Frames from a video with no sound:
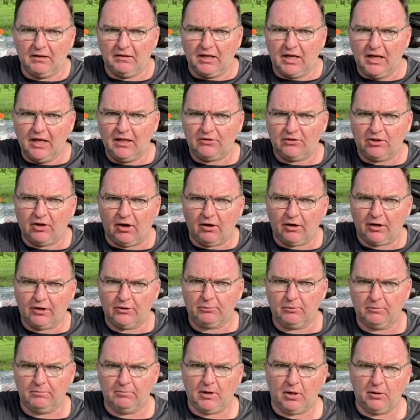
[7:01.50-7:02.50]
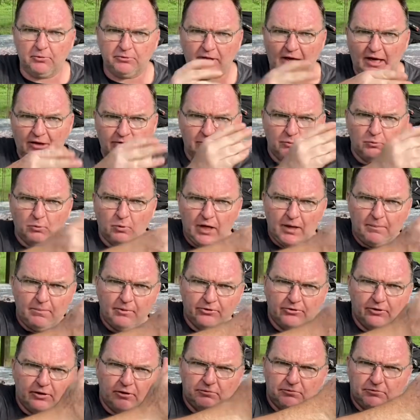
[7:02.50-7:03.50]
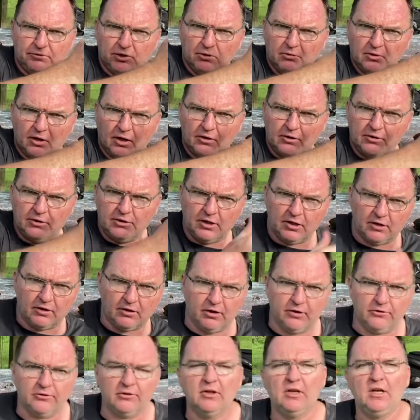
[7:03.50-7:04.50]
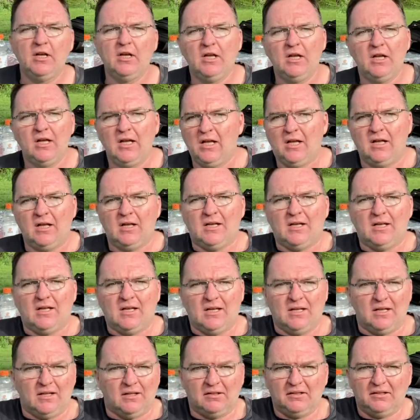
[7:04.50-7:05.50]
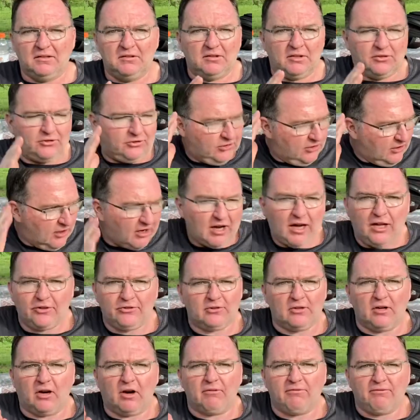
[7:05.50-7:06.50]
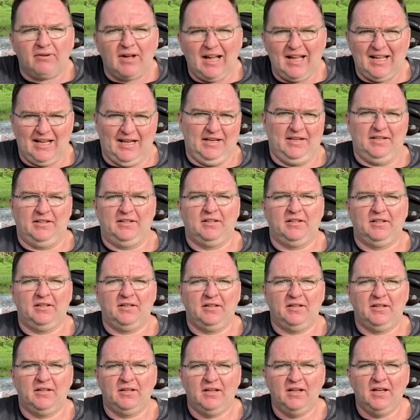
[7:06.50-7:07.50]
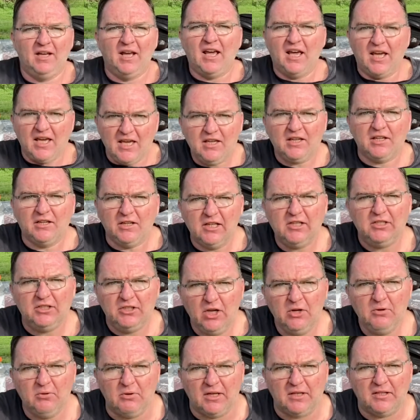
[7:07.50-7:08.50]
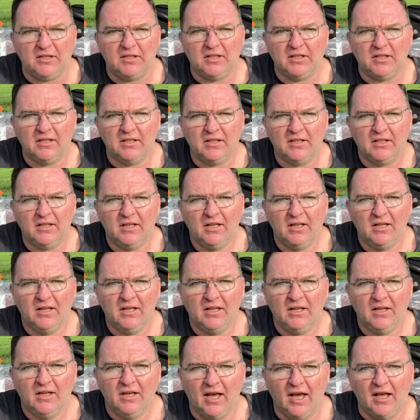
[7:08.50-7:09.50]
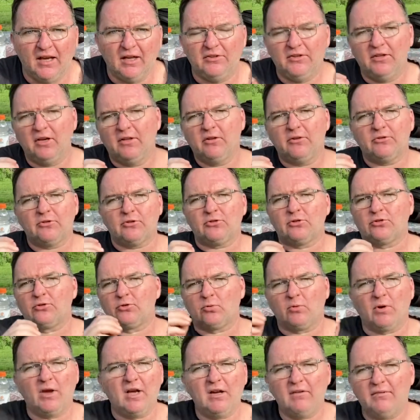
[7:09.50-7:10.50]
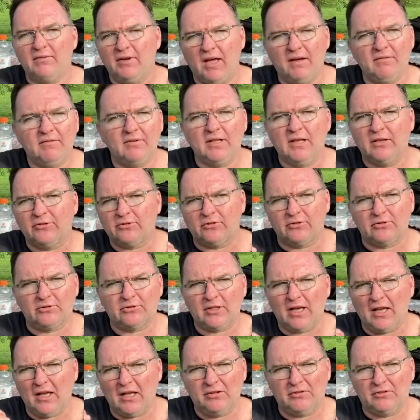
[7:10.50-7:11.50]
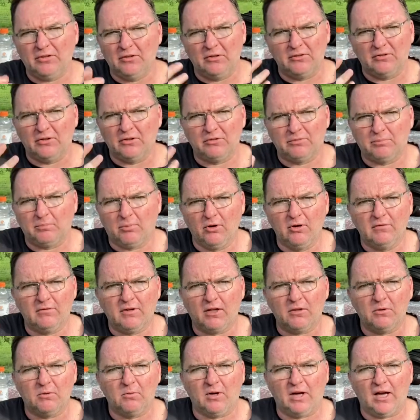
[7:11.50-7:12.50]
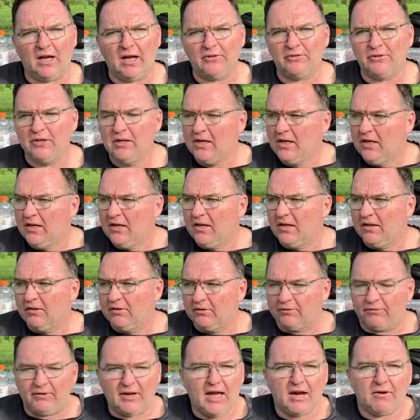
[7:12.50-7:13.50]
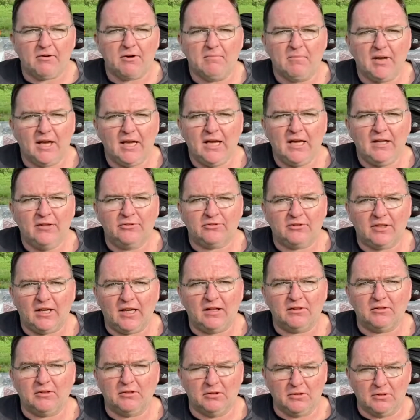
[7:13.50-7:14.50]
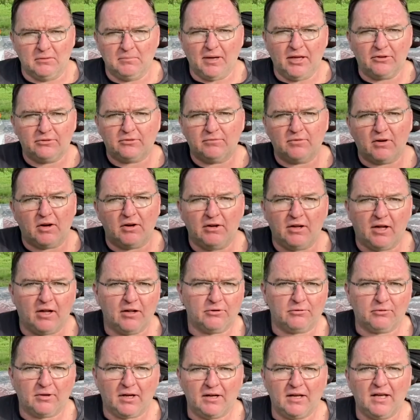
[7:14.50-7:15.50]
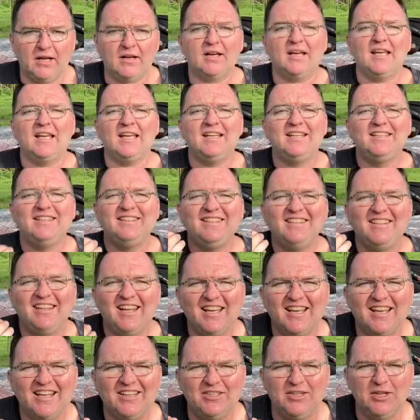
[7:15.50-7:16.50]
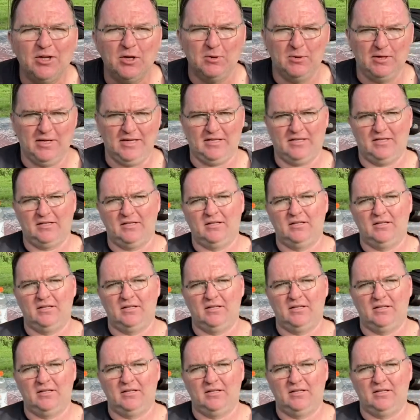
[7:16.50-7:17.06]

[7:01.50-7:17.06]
hit targets with bolt action weapons at 200 yards. The shots are fine. He could do it. And until there's a shred of evidence to prove otherwise, the fact remains that, to the best of our knowledge right now, he did do it.